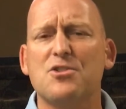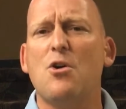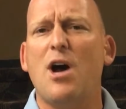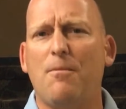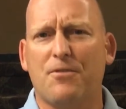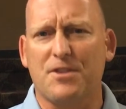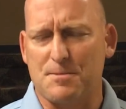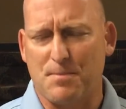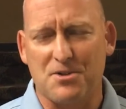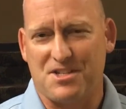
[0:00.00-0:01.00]
There's no help for
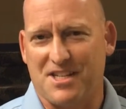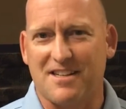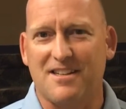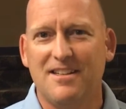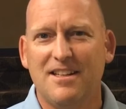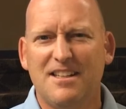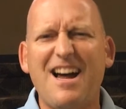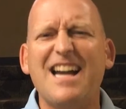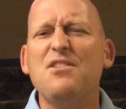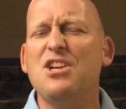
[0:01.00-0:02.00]
this person.
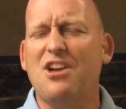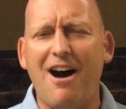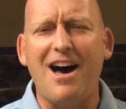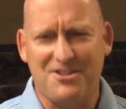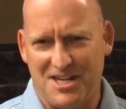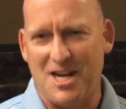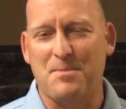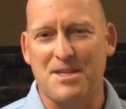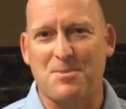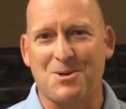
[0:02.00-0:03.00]
Not even God could
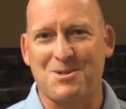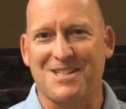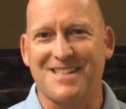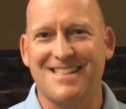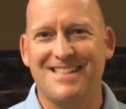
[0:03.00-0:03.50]
help this person.